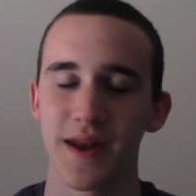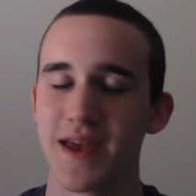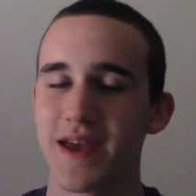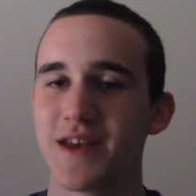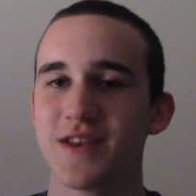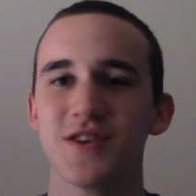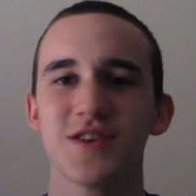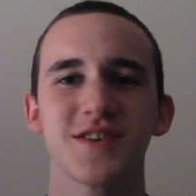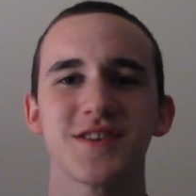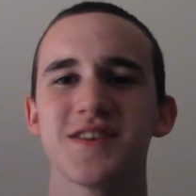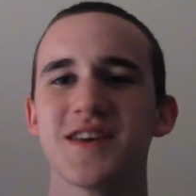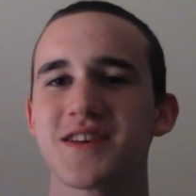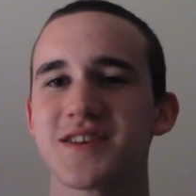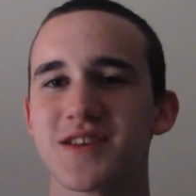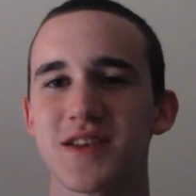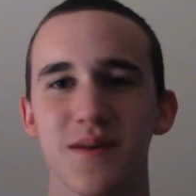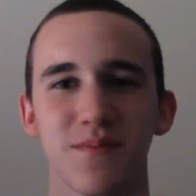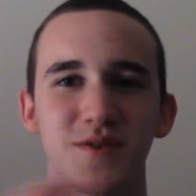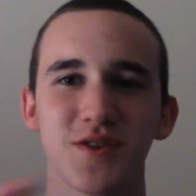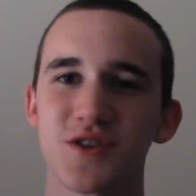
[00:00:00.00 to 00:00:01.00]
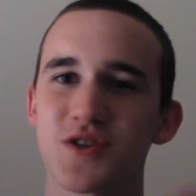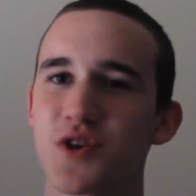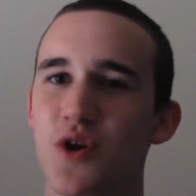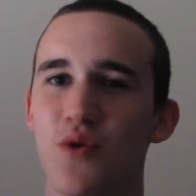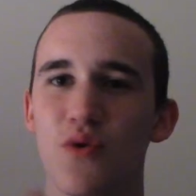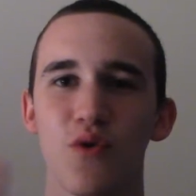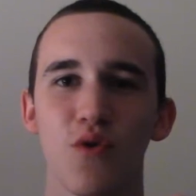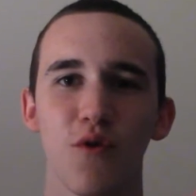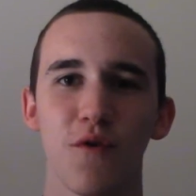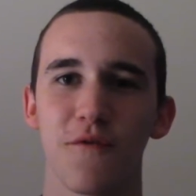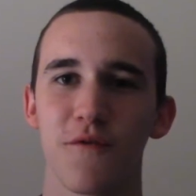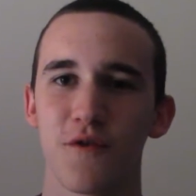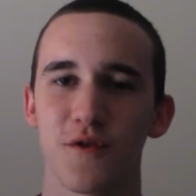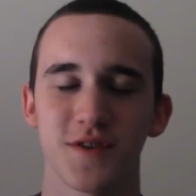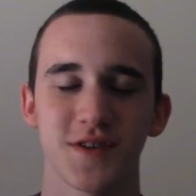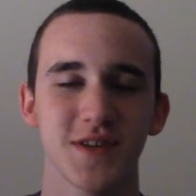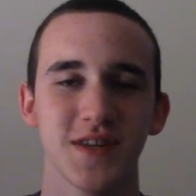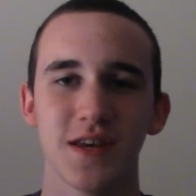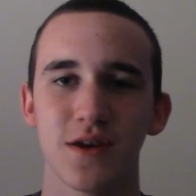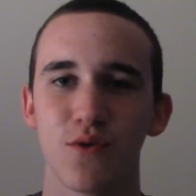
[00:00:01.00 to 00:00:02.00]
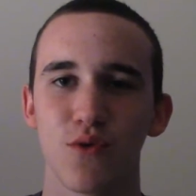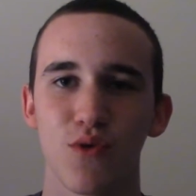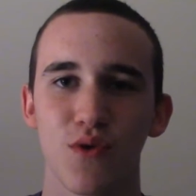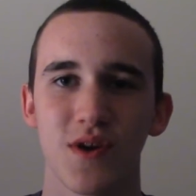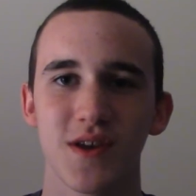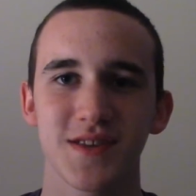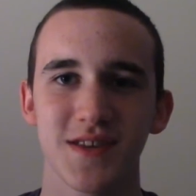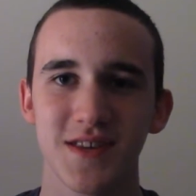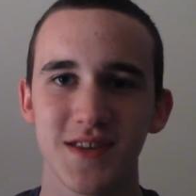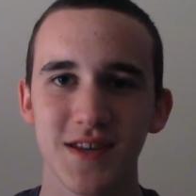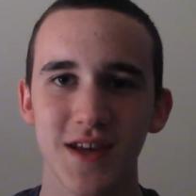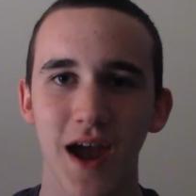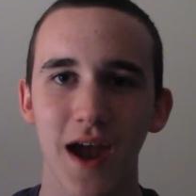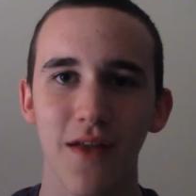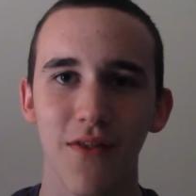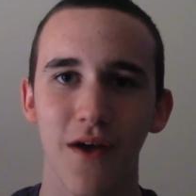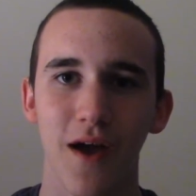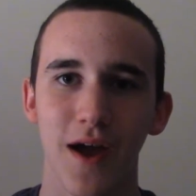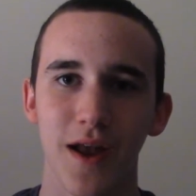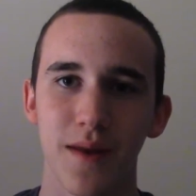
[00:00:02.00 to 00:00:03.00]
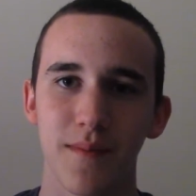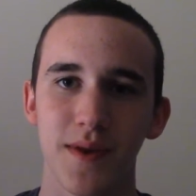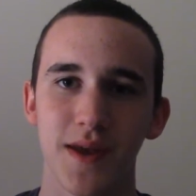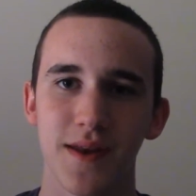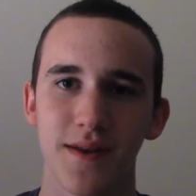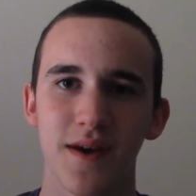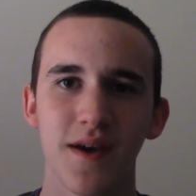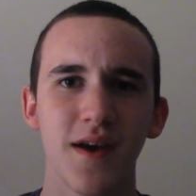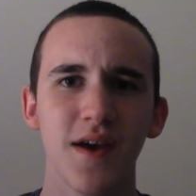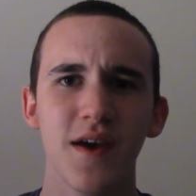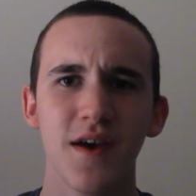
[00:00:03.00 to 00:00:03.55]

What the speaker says: and it just sets it up so cool for a sequel, because in Skyline, I mean,